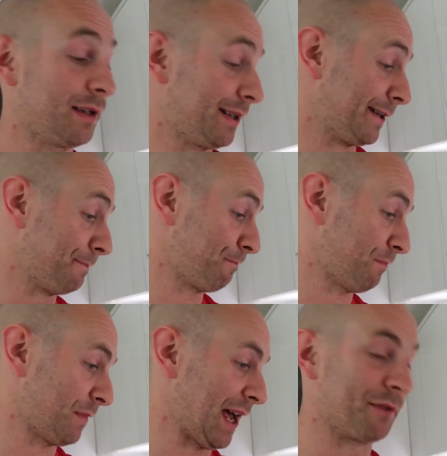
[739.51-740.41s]

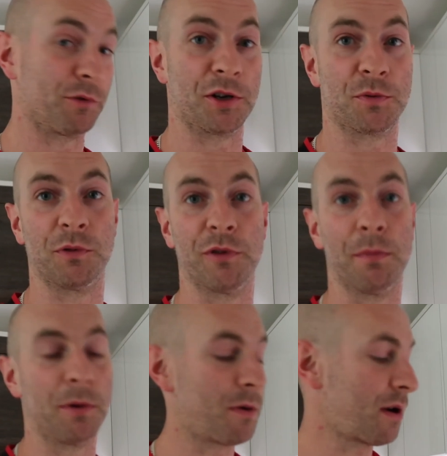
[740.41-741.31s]
That and raspberry
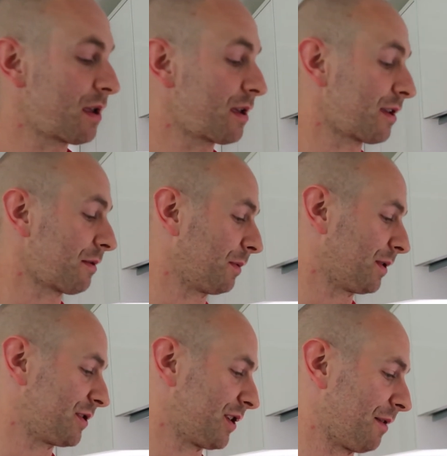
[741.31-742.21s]
ripple,
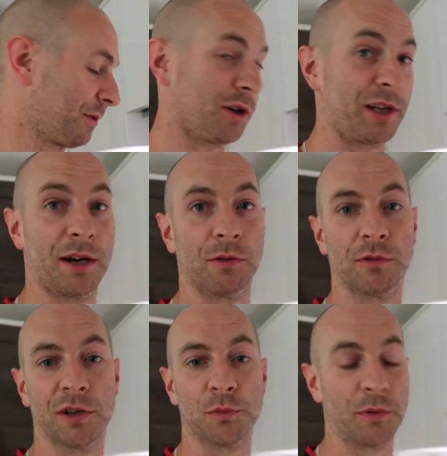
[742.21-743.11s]
but couldn't get on with
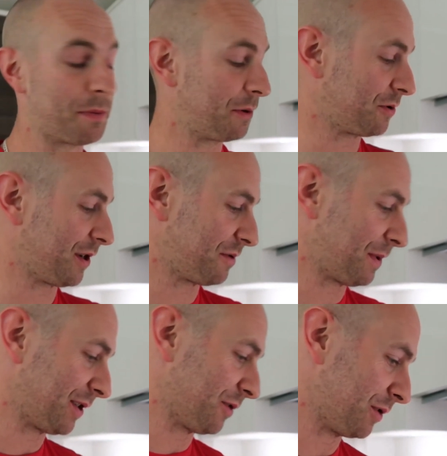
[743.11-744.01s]
raspberry ripple, so I had to
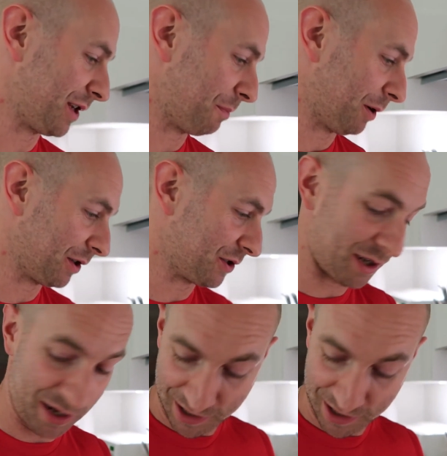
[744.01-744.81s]
make do with Neapolitan.